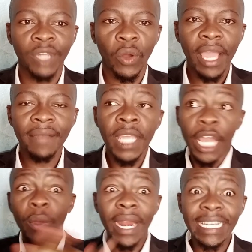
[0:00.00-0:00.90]
All right,
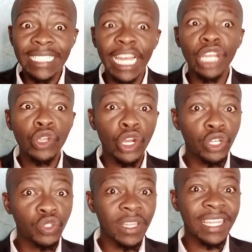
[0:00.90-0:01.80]
and when I tell you you're
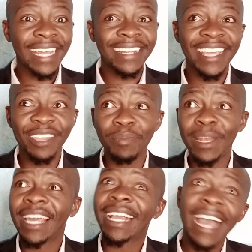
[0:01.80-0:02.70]
not doing the right thing, you'll
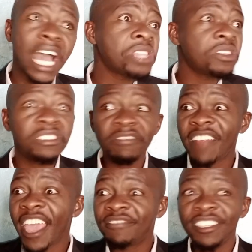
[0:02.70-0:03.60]
be like,
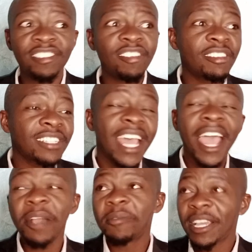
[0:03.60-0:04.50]
Joseph, life is short.
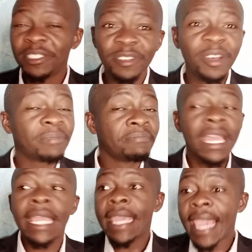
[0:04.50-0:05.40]
Oh, I should not.
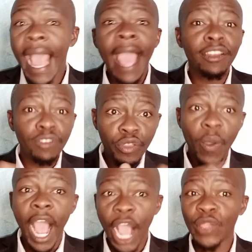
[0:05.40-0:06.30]
Yeah, I know
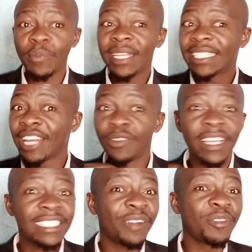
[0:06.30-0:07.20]
your argument, I know
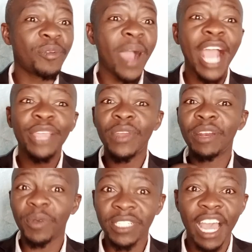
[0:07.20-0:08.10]
that's how you argue
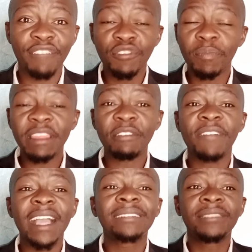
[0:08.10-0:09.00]
and what have you, but the
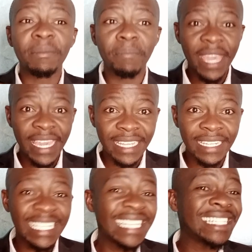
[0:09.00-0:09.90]
fact
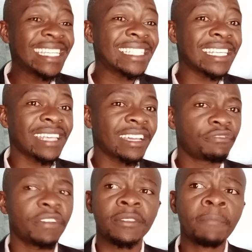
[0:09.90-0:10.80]
remains, it takes a
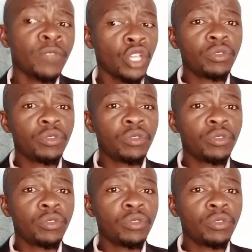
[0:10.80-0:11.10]
sacrifice.